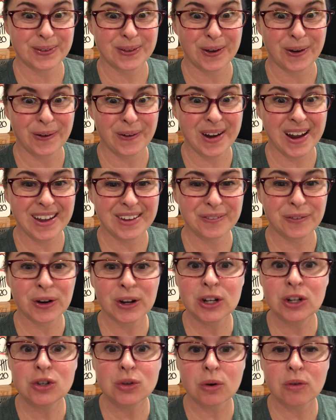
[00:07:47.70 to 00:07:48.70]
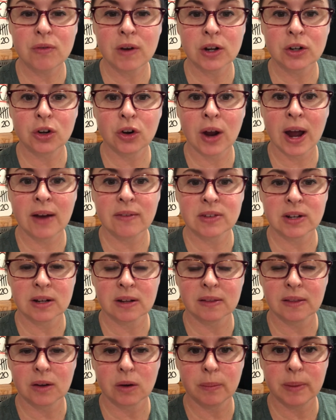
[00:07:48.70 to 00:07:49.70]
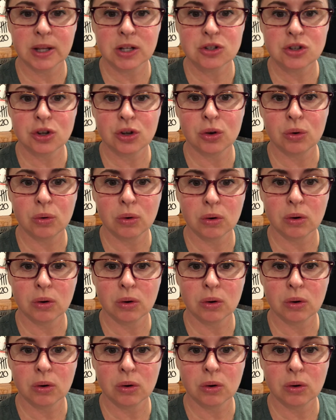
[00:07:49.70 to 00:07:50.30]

All right, we're gonna do a fun craft in a little bit too.